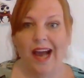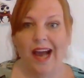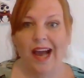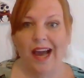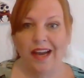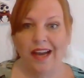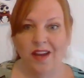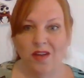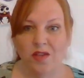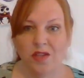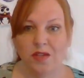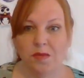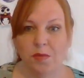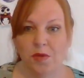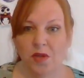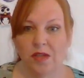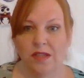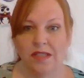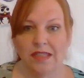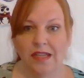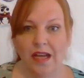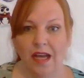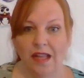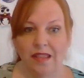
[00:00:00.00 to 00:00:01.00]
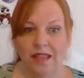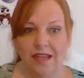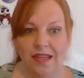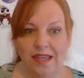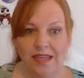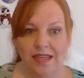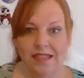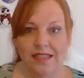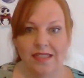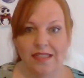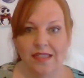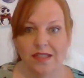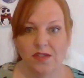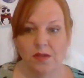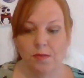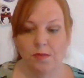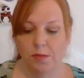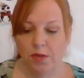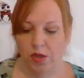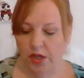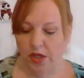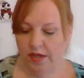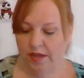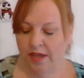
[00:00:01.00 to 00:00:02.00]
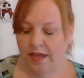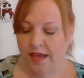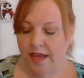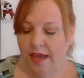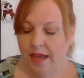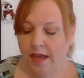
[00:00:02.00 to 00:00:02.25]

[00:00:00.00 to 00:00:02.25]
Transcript: I know this book is not the easiest book,